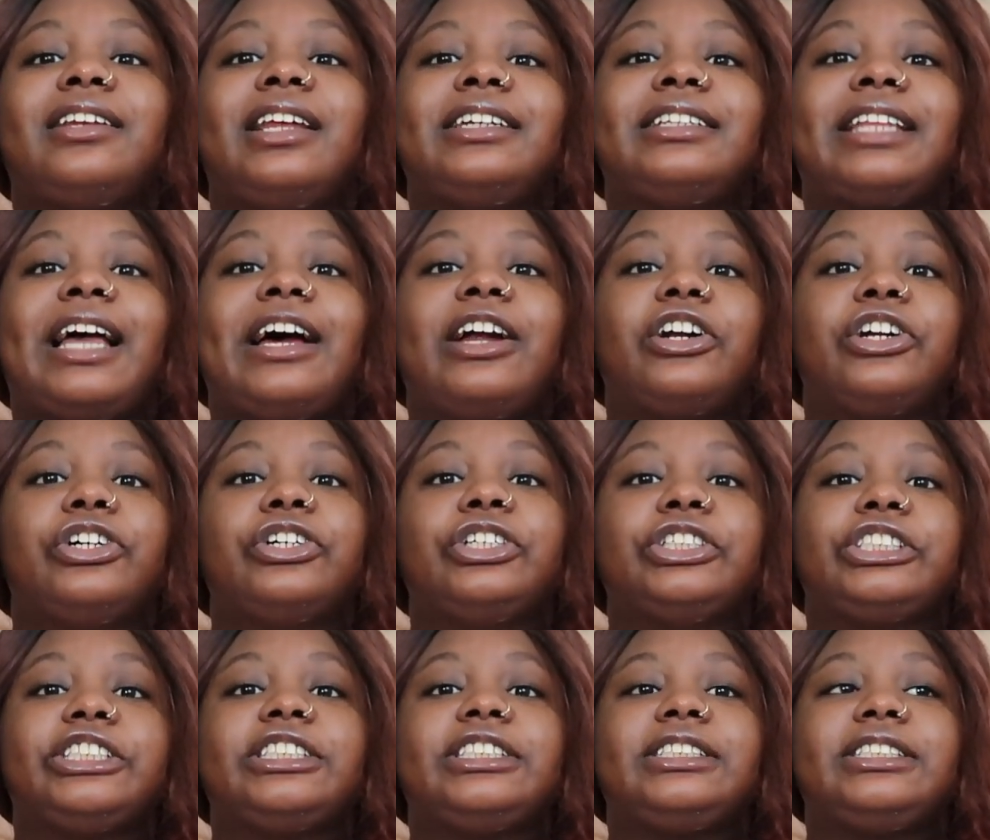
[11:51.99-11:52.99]
like, that
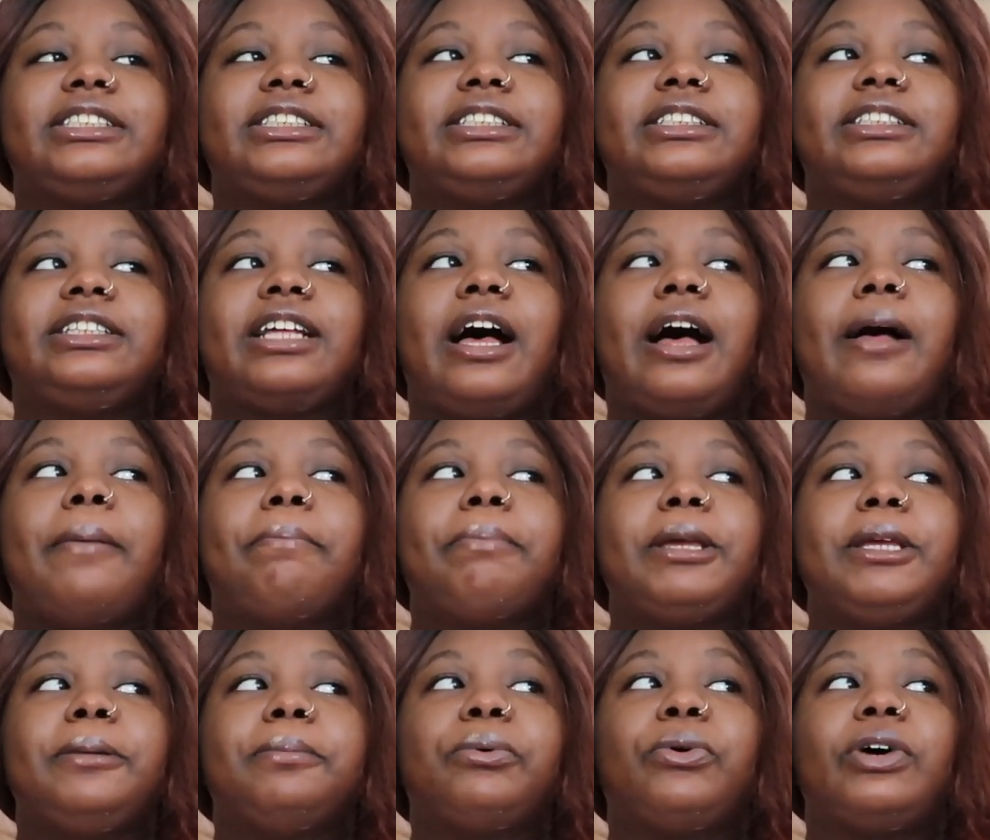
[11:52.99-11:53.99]
urgency that
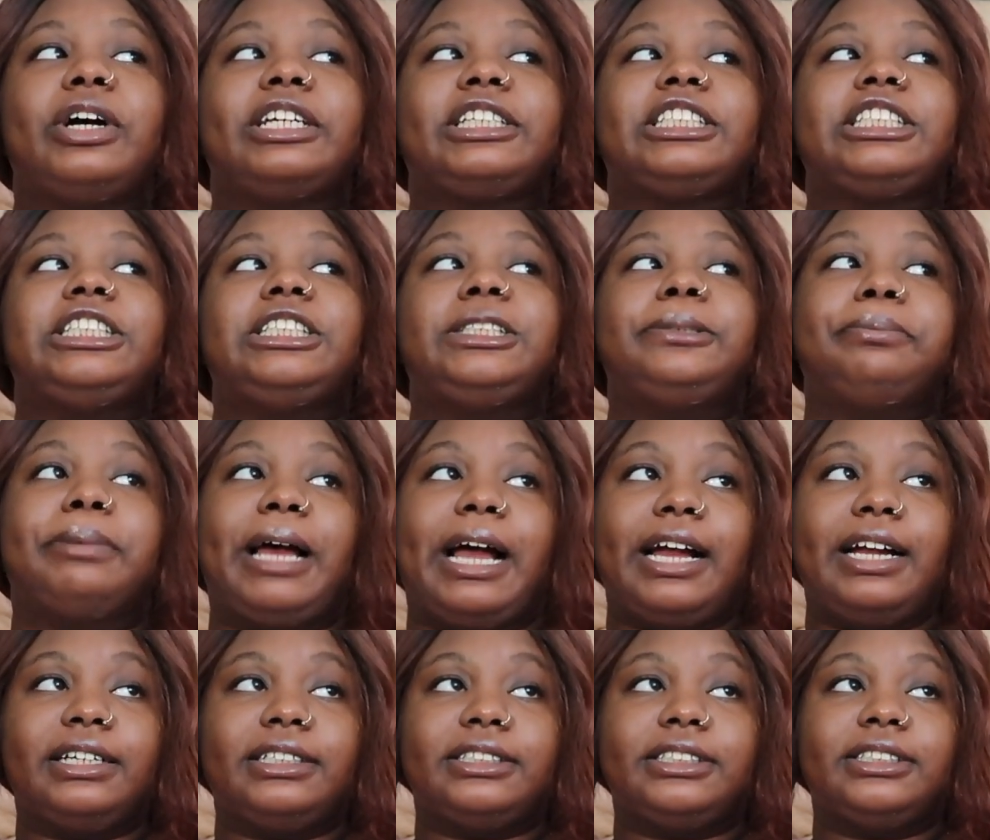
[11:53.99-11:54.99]
people
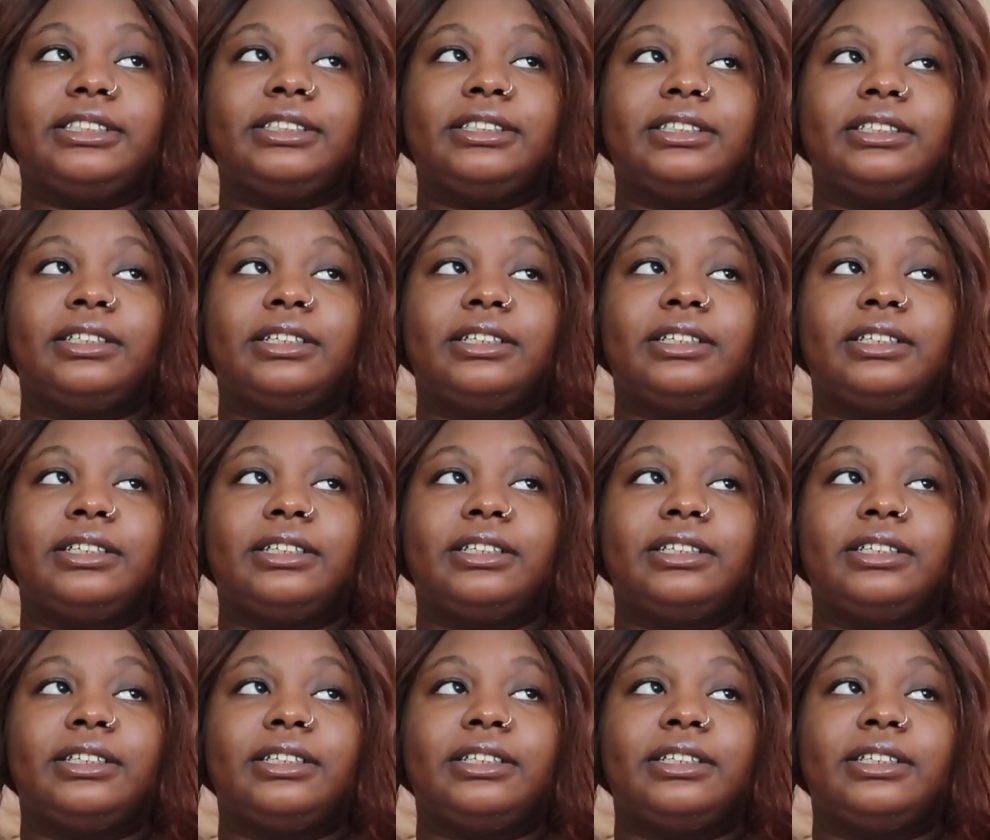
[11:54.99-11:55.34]
expect